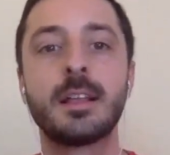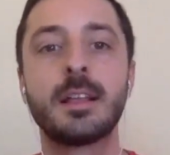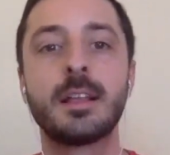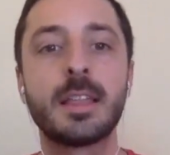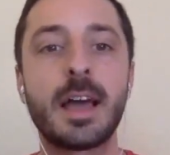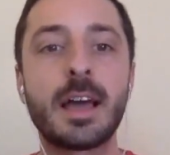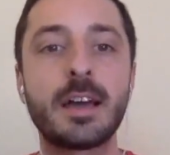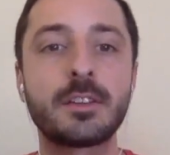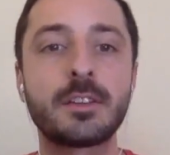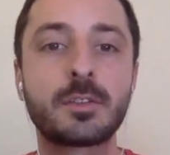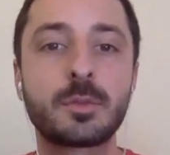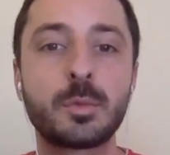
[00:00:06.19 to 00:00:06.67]

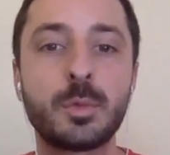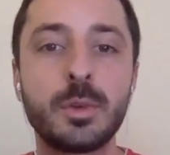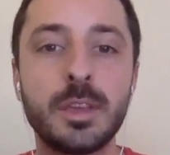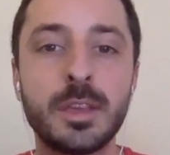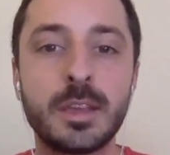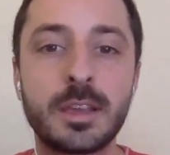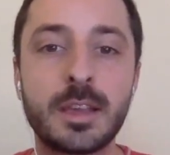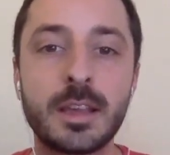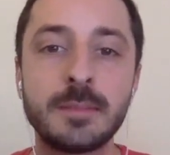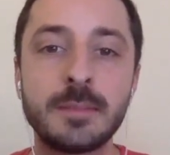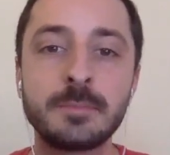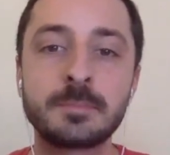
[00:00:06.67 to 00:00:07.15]
Now, last
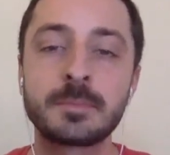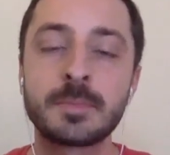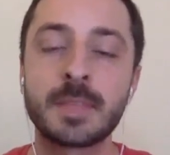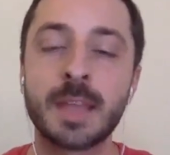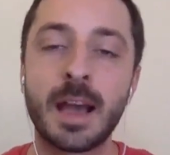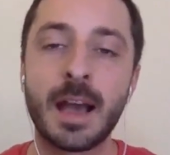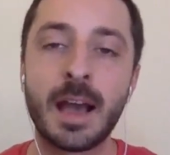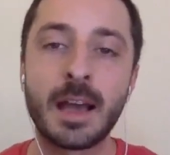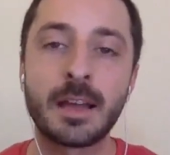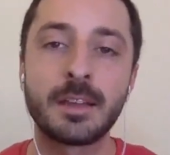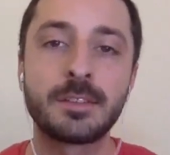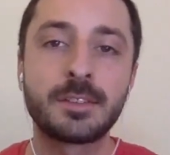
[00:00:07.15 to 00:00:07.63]
week,
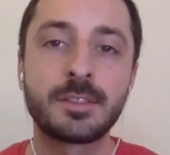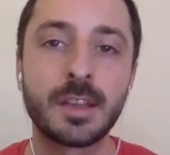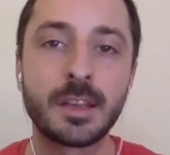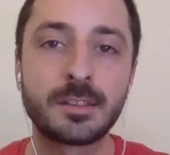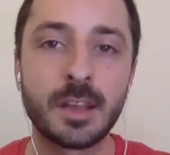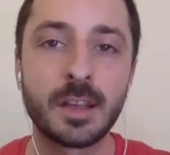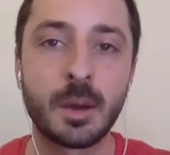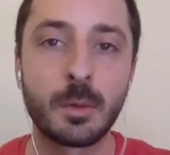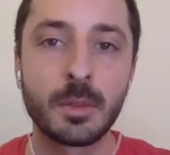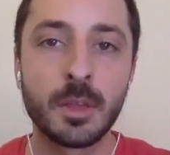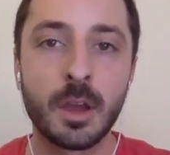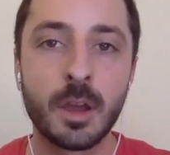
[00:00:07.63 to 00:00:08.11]
I
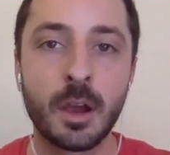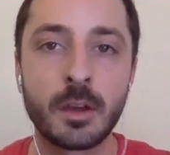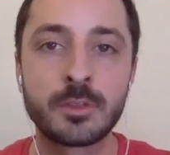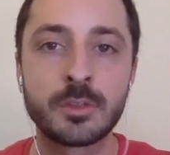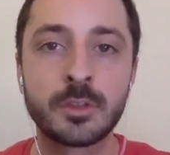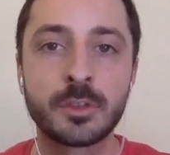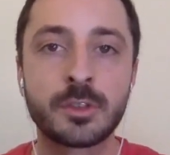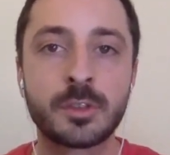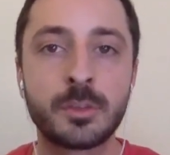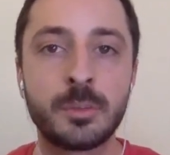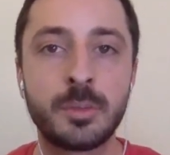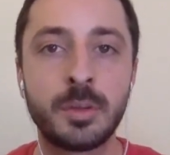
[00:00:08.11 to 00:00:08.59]
sat down with
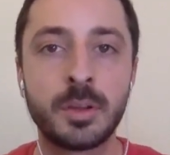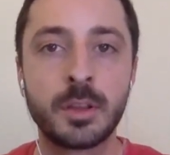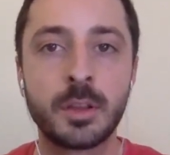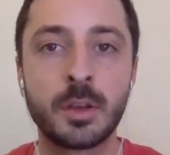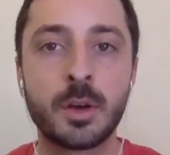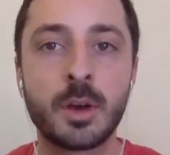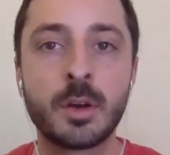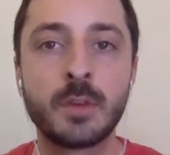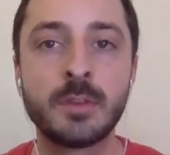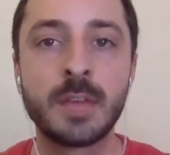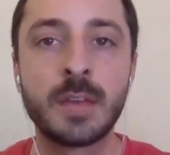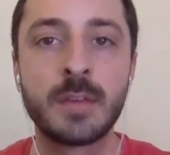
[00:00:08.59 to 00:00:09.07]
Argel
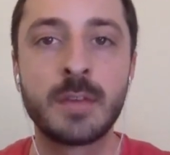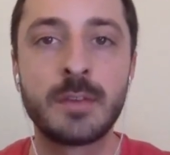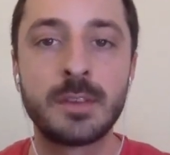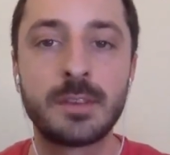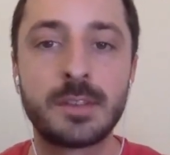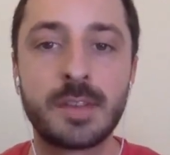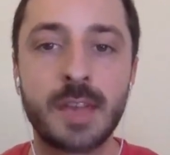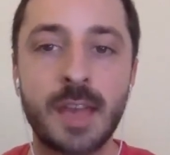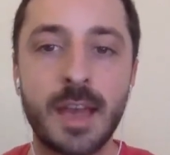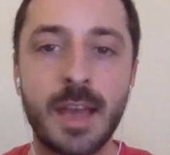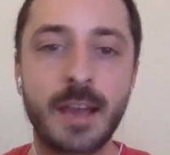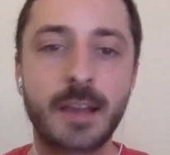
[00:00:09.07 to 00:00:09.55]
Sabillo of
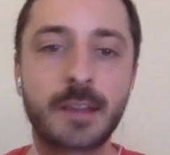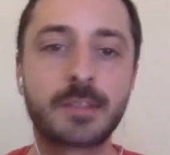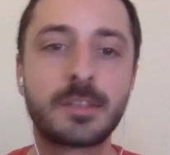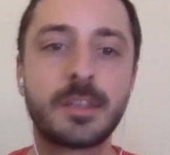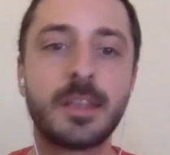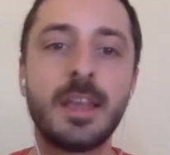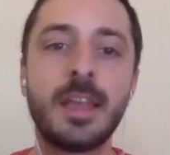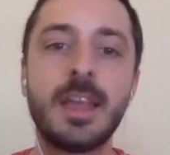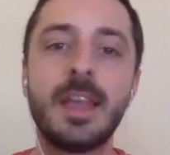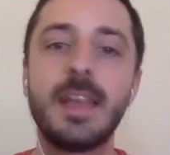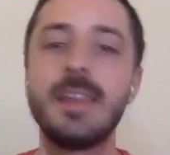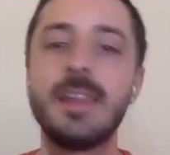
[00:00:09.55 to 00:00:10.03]
Levee
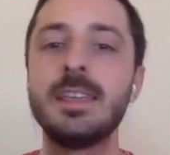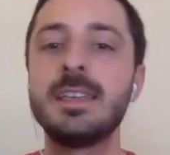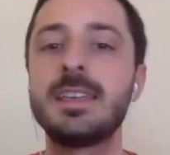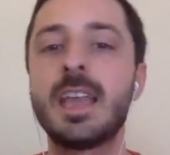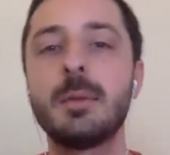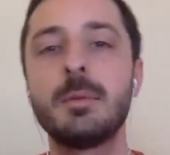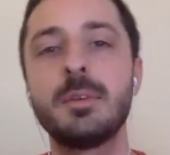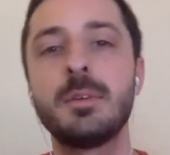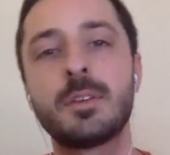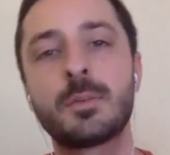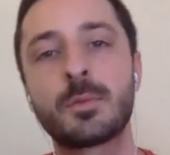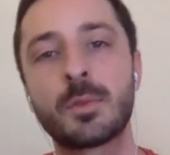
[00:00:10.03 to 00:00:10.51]
Tax, and he
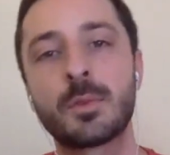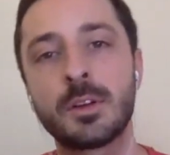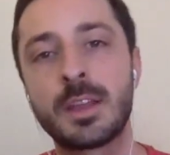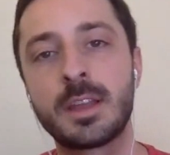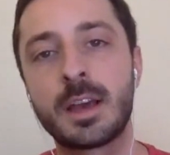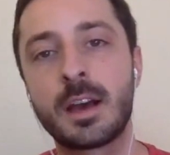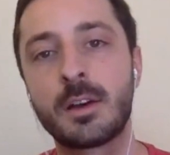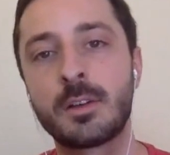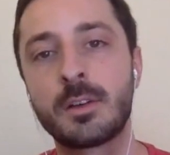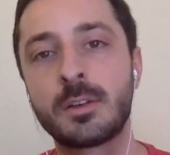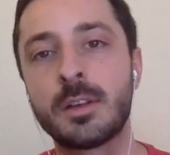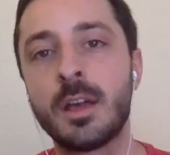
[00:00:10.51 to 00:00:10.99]
gave me a
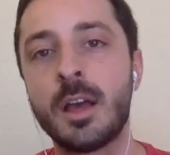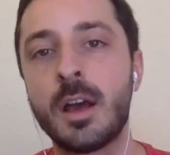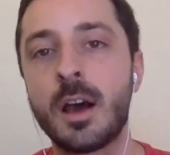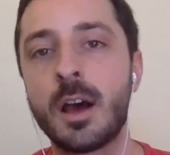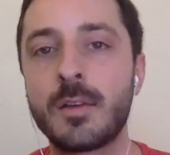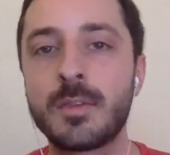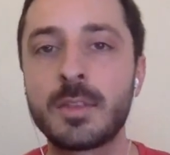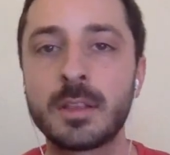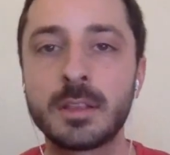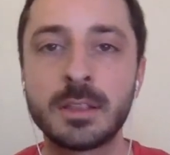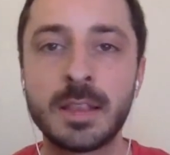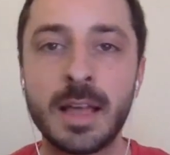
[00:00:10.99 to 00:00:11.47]
rundown
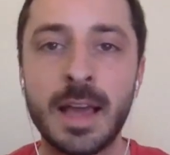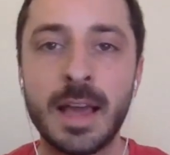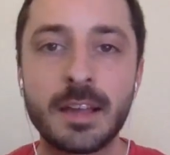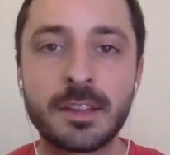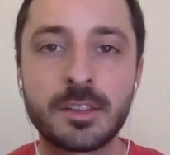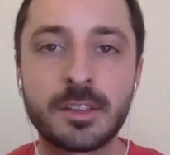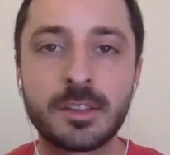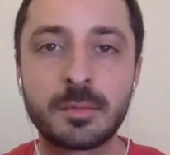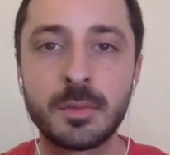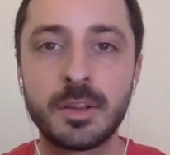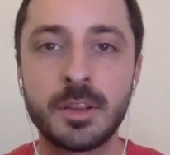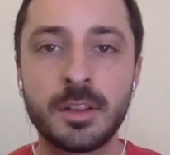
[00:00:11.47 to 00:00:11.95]
of the
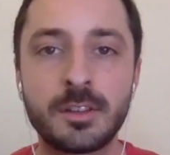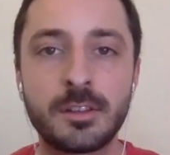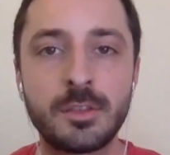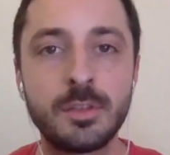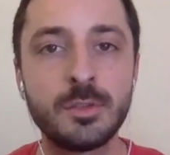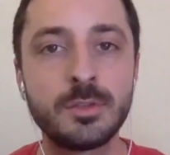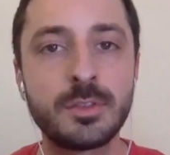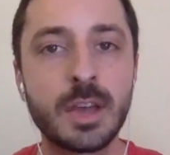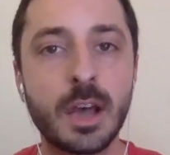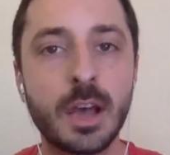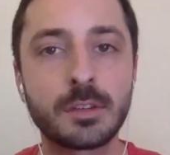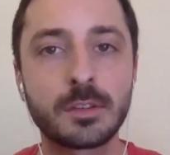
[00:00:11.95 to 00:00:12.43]
last-minute
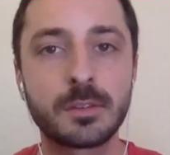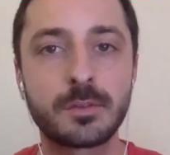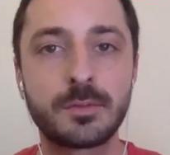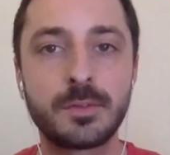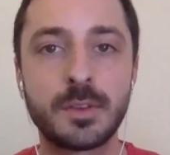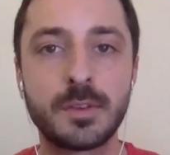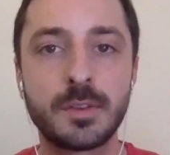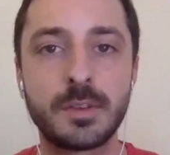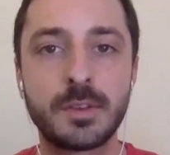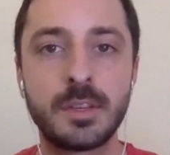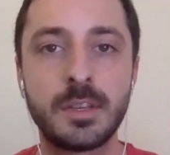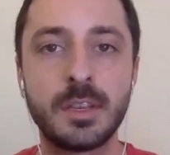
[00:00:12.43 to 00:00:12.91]

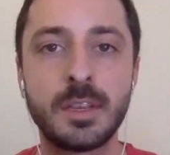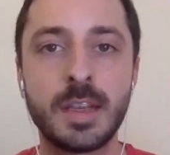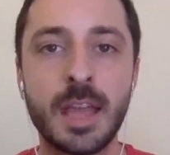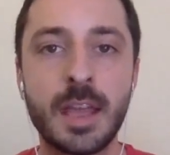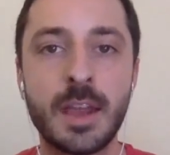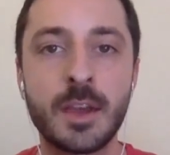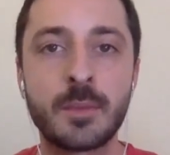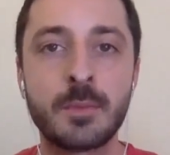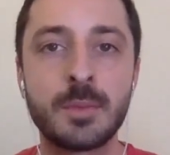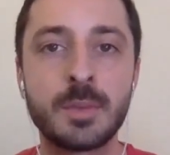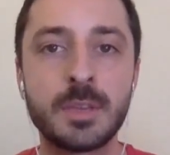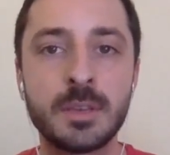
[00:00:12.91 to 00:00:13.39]
2015
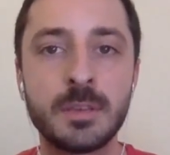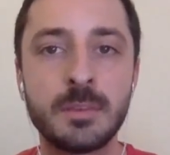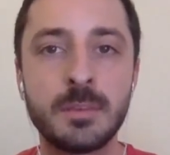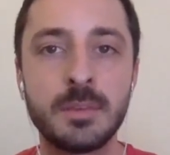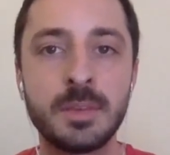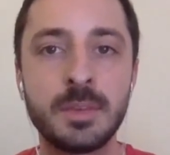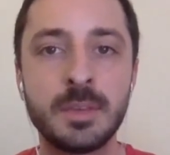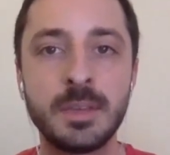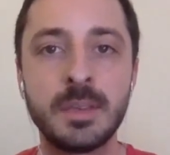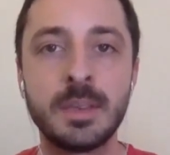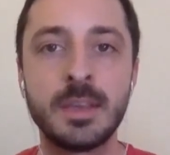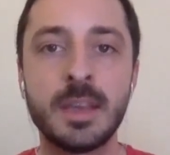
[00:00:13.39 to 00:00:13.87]

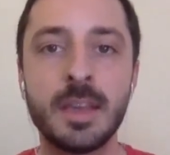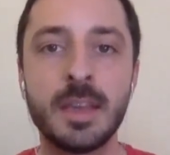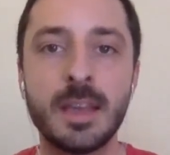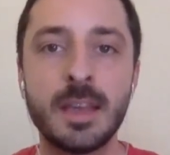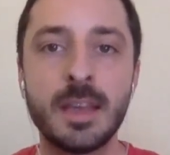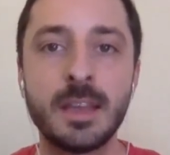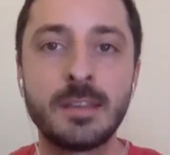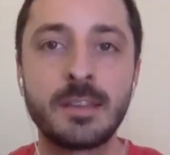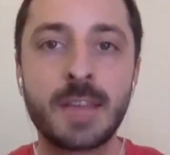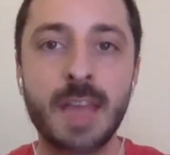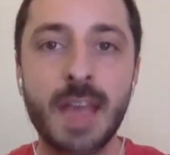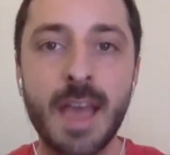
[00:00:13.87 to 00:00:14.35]
Airbnb
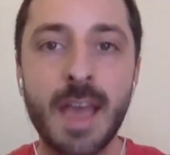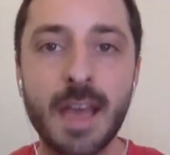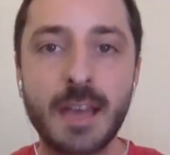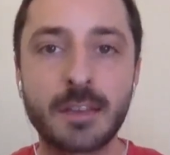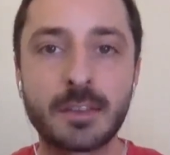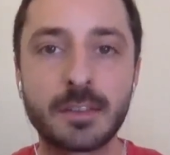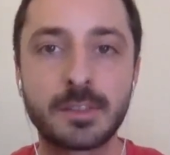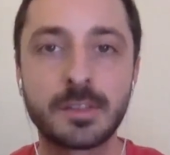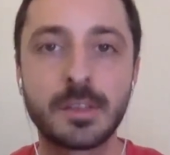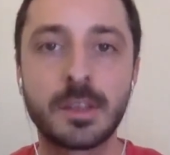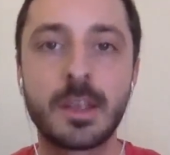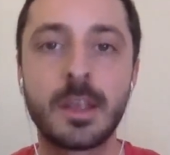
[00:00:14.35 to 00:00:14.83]

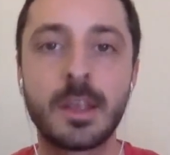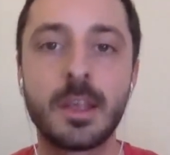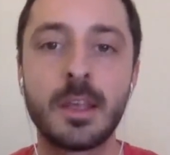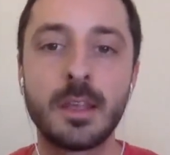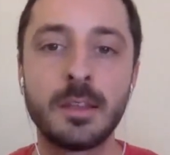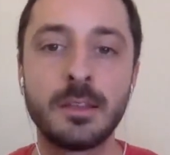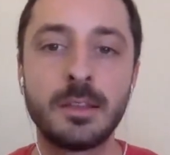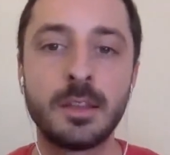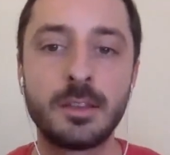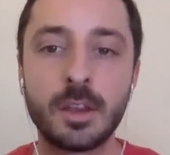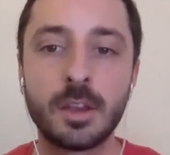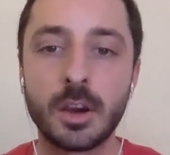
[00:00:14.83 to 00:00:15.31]
tax
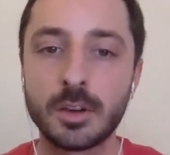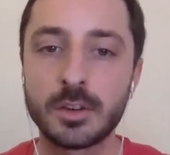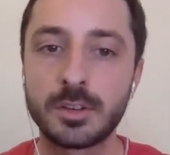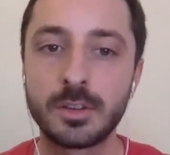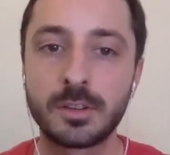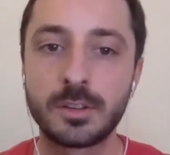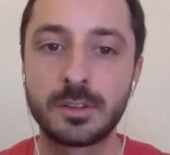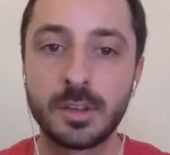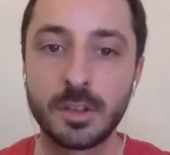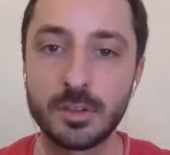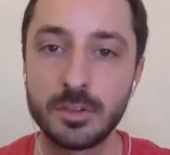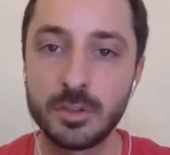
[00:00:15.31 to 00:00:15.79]

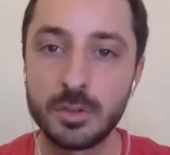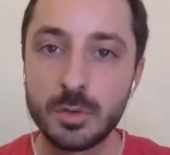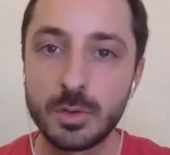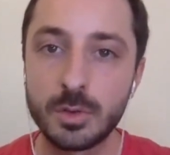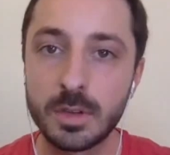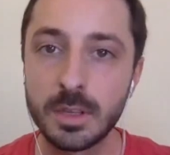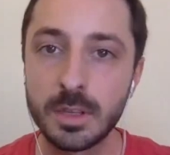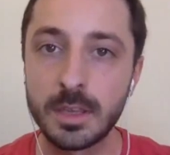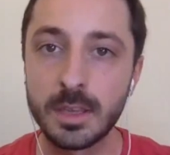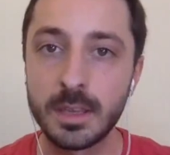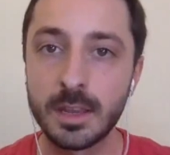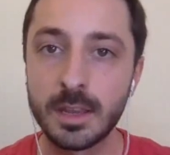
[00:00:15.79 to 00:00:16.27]
deductions that you
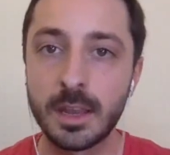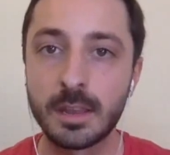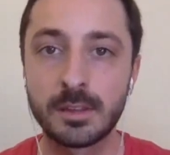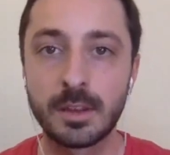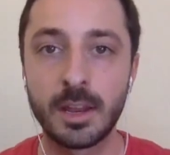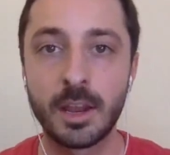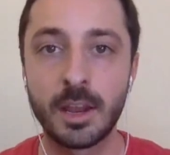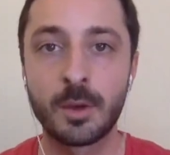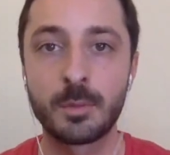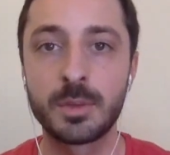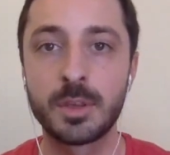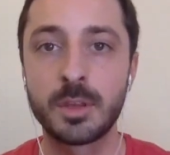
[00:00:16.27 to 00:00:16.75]
can get as
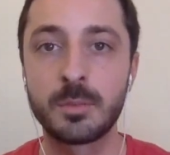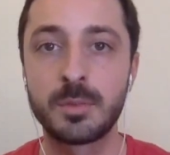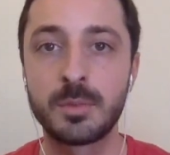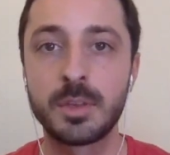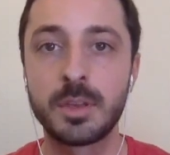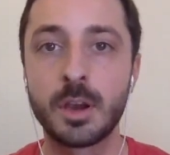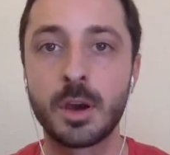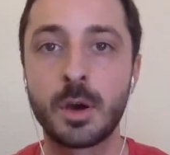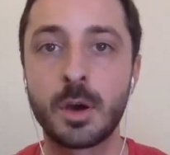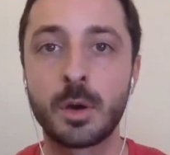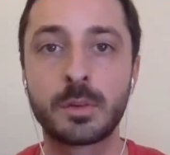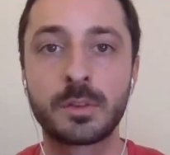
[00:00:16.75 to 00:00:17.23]
an
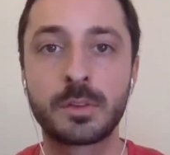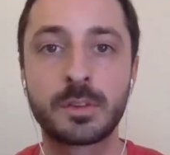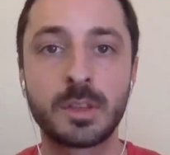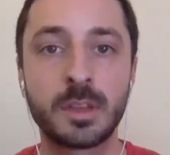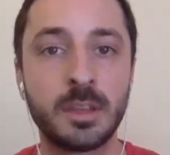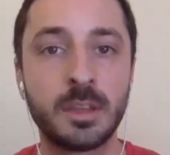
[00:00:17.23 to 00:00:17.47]
Airbnb host.